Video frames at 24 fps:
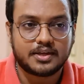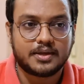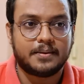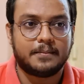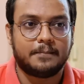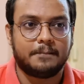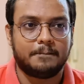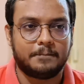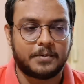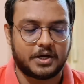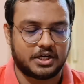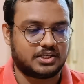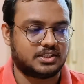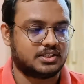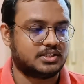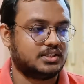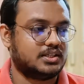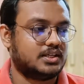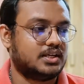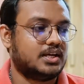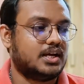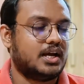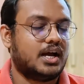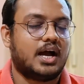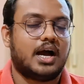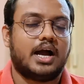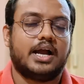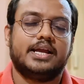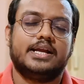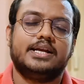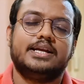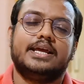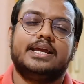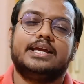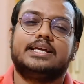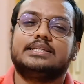But I
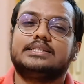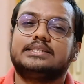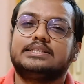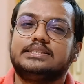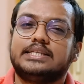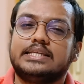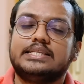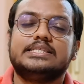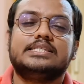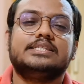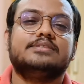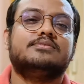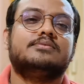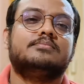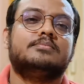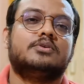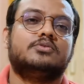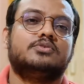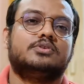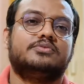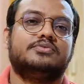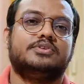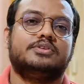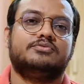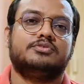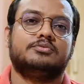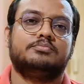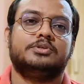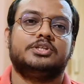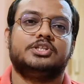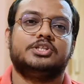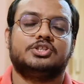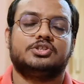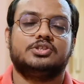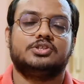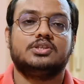had extensive amount of
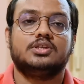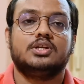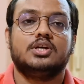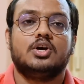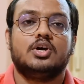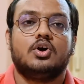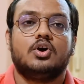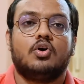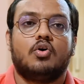information